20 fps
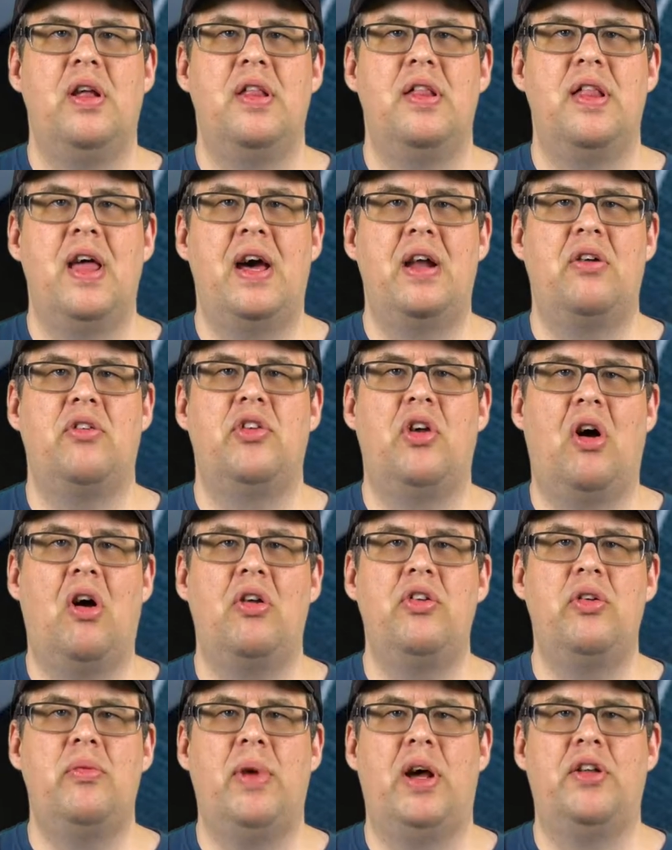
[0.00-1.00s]
Thanos
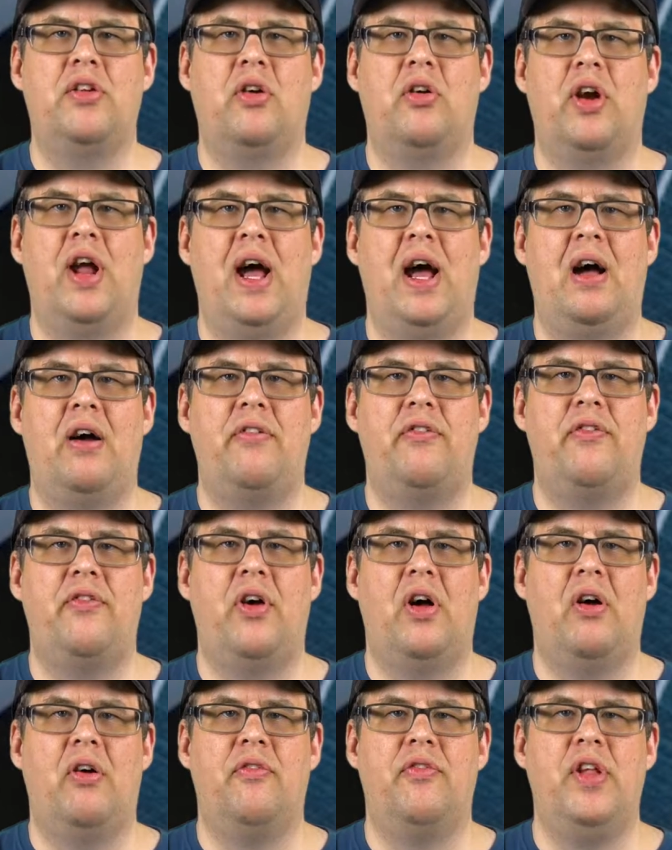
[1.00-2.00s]
also massacred half
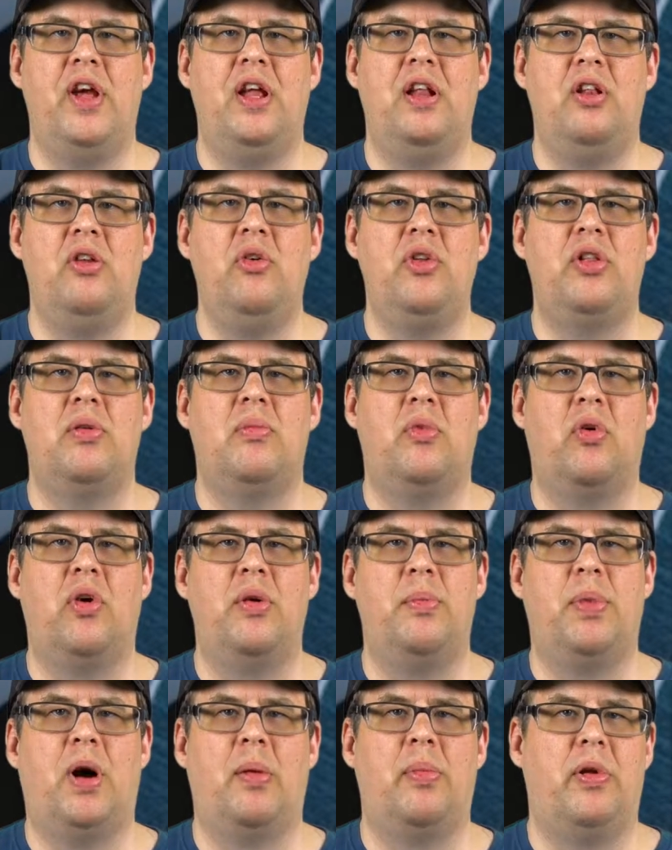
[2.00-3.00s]
of the
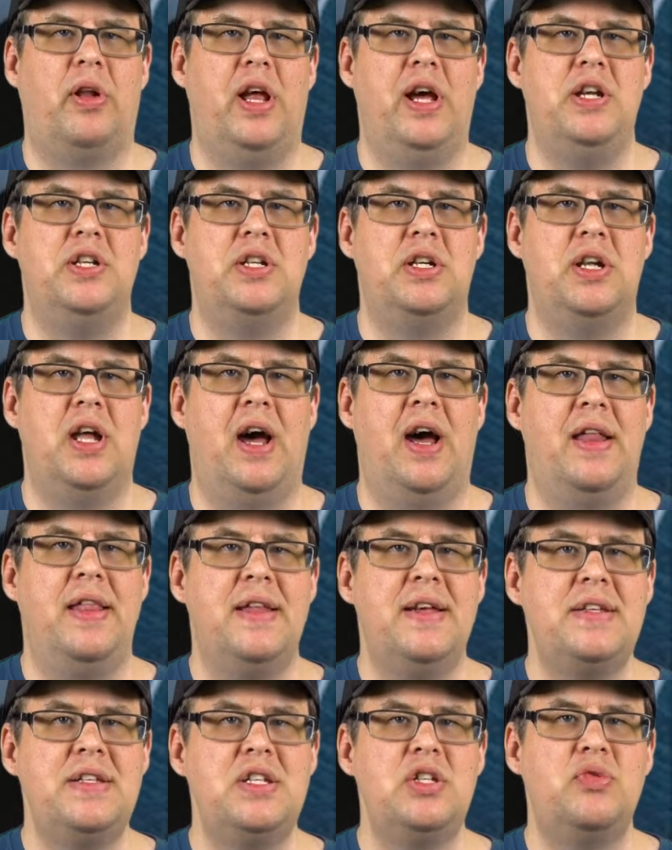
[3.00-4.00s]
Luthamoid population, and
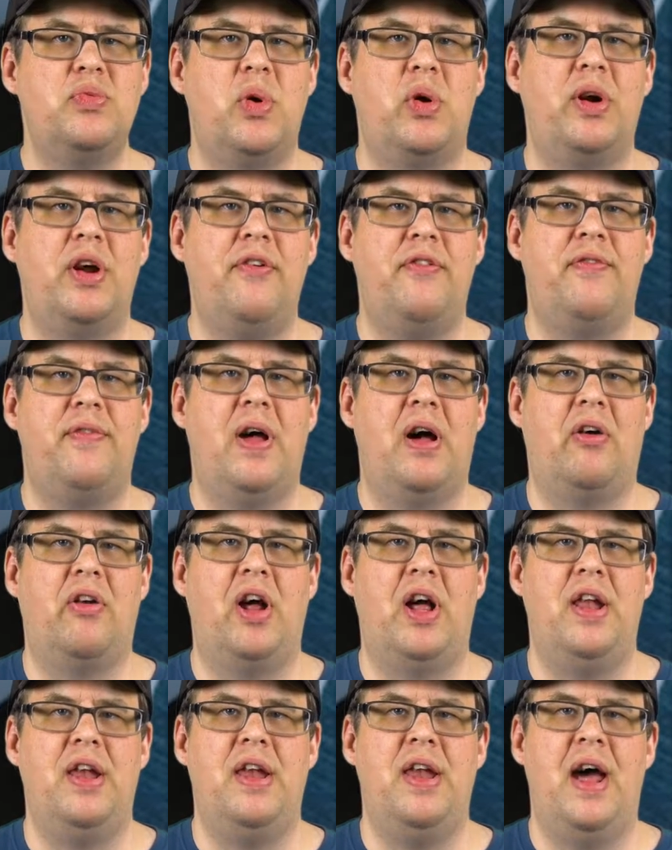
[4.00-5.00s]
this is where he found
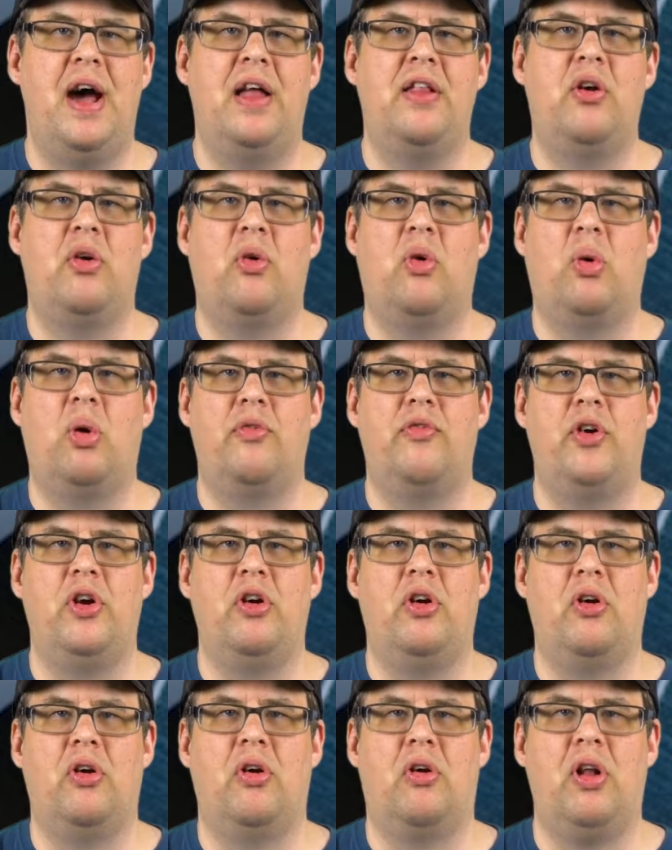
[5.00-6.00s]
another
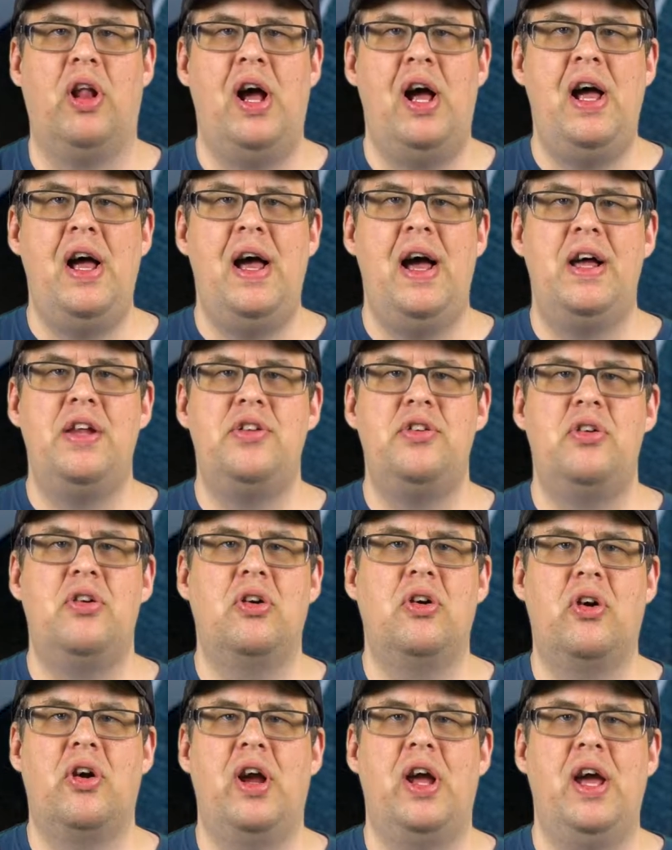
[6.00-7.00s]
orphan girl and
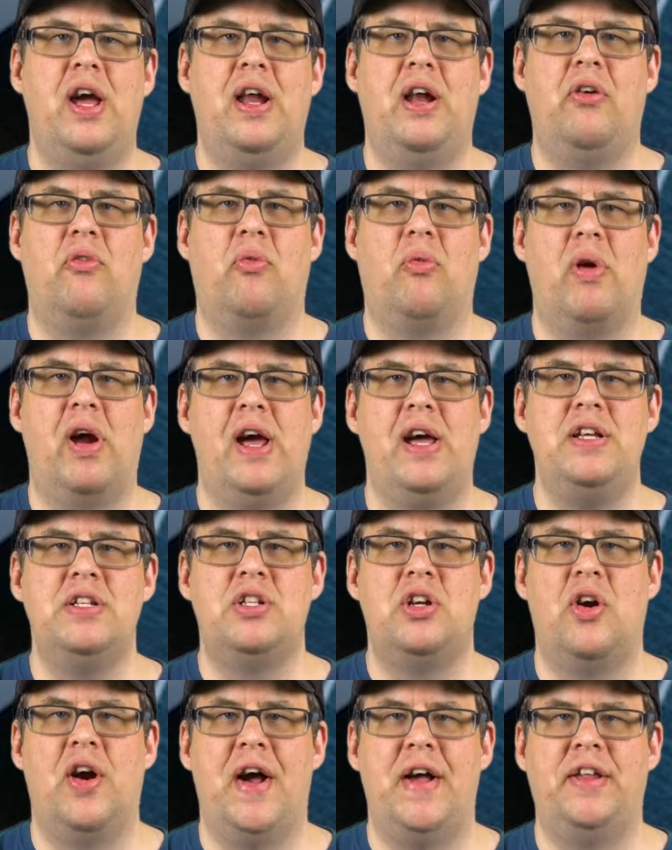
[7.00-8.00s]
took her in and
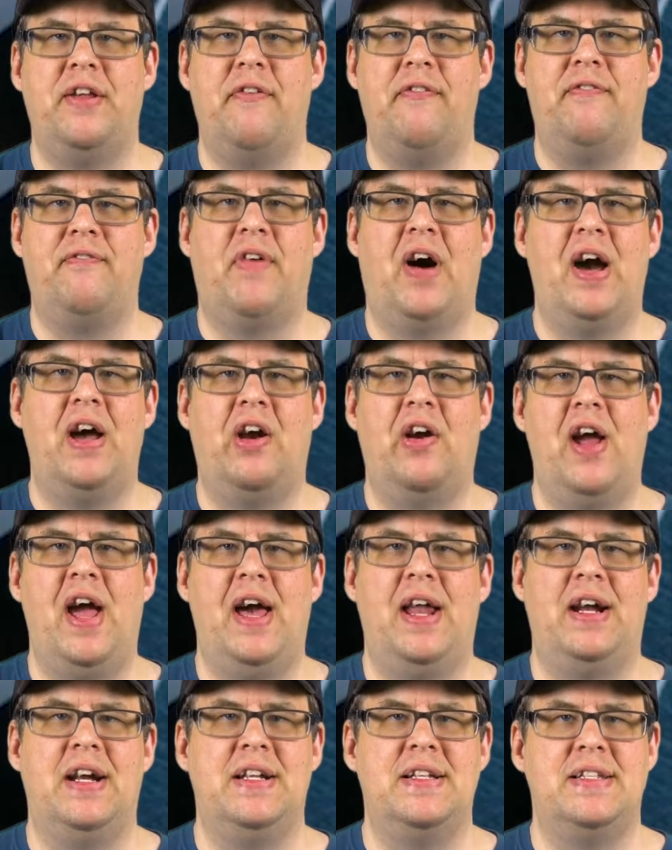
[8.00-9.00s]
raised her as a fighter
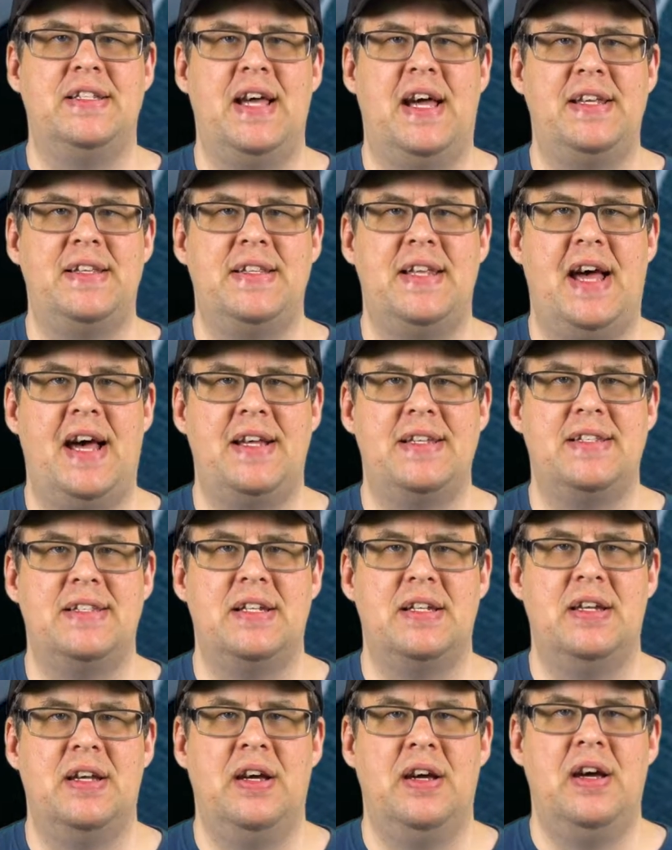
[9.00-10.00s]
and an
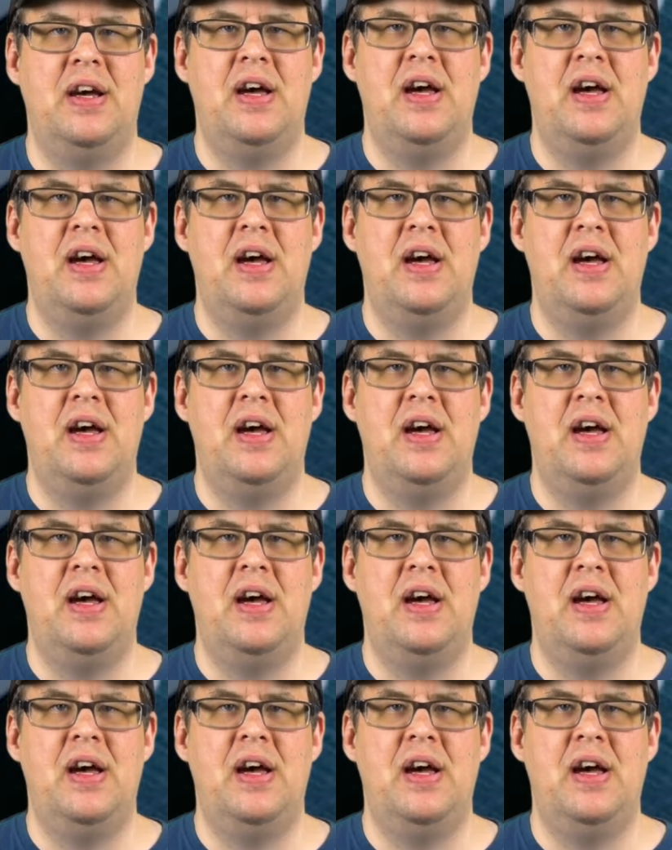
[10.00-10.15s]
assassin.